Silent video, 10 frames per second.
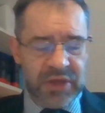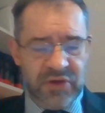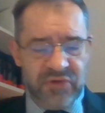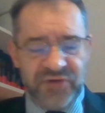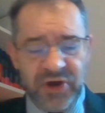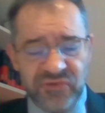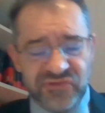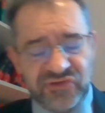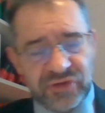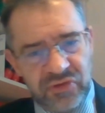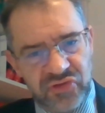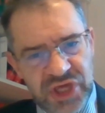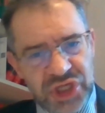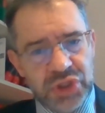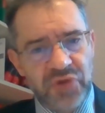First, the
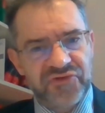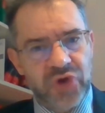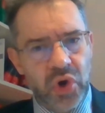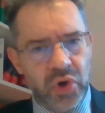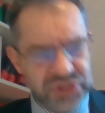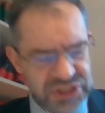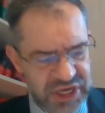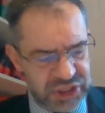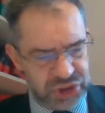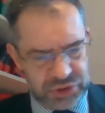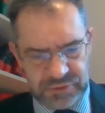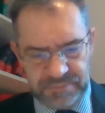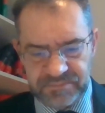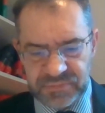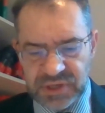issue of coordination.
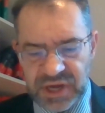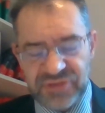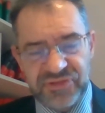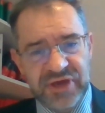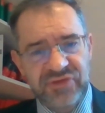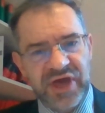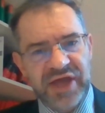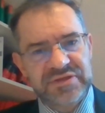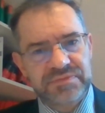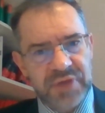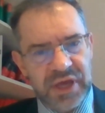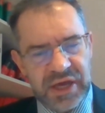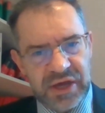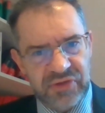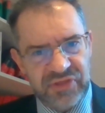I think that
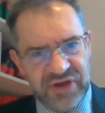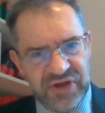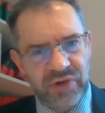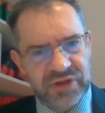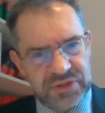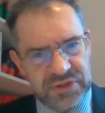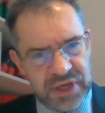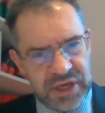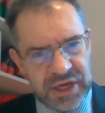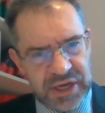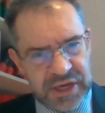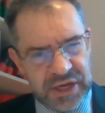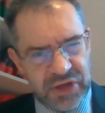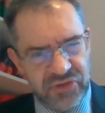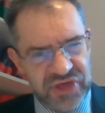that is what
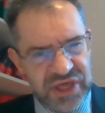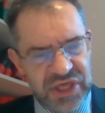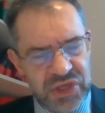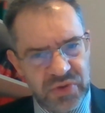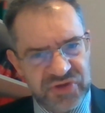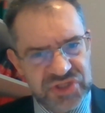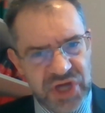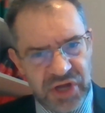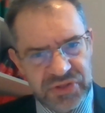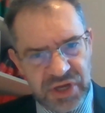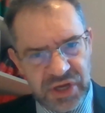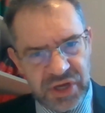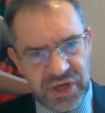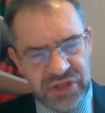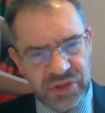the EU has done
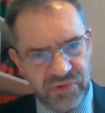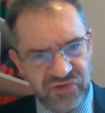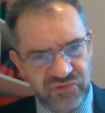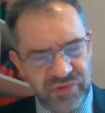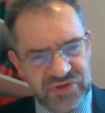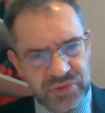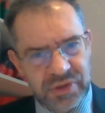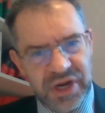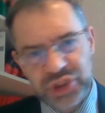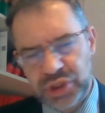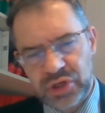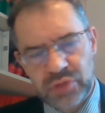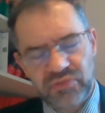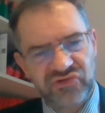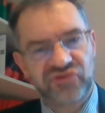in the Brussels 1 bis regulation and the
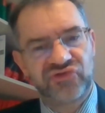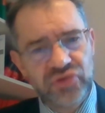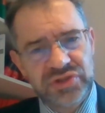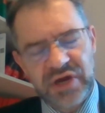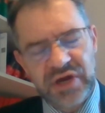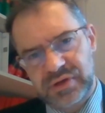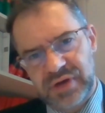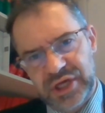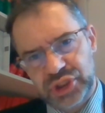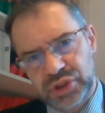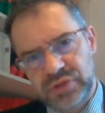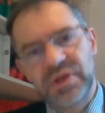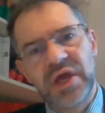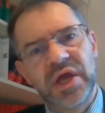Brussels 2-ter regulation.